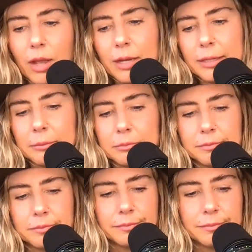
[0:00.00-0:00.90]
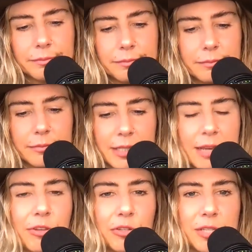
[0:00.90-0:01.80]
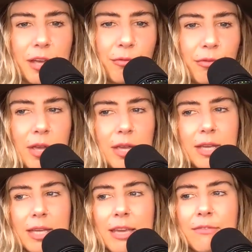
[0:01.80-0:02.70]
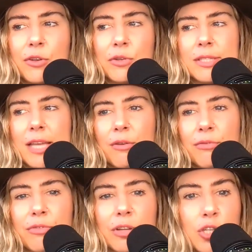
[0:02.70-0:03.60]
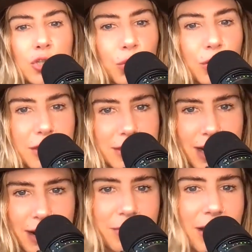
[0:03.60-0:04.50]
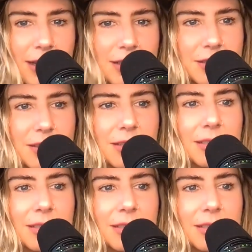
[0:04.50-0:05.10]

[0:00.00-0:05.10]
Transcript: Um, give yourself give yourself short timelines.